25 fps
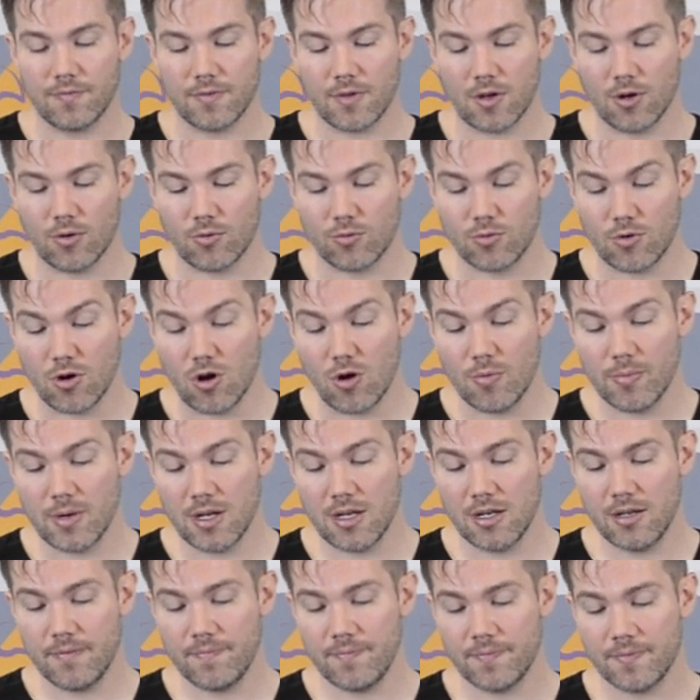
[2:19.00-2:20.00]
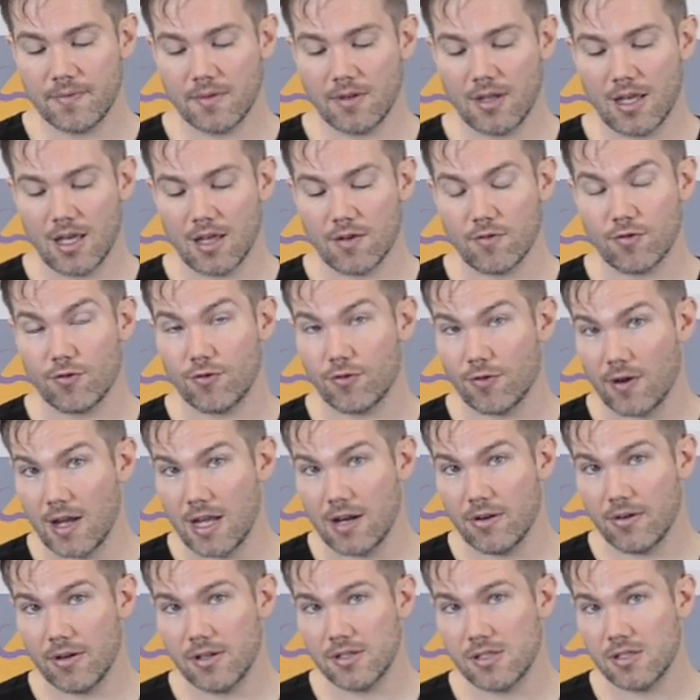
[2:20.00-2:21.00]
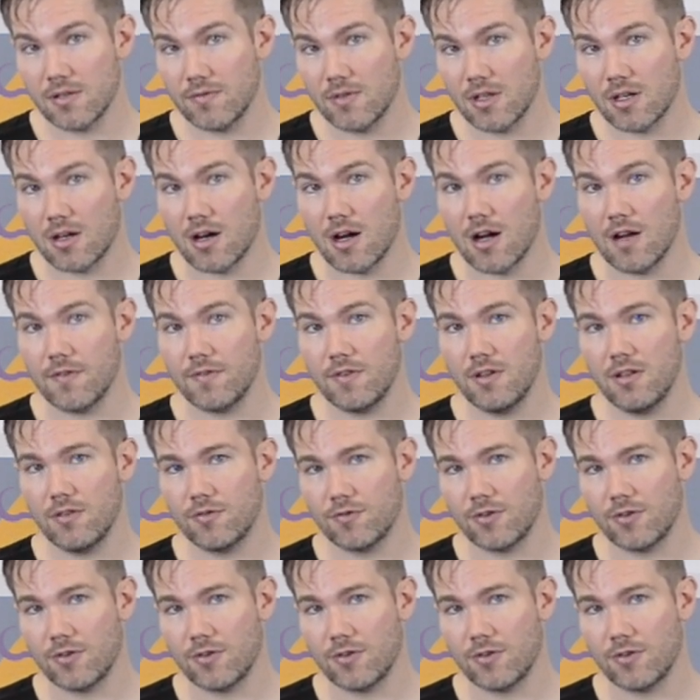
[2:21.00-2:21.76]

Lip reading: aroma and fragrance of the coffee.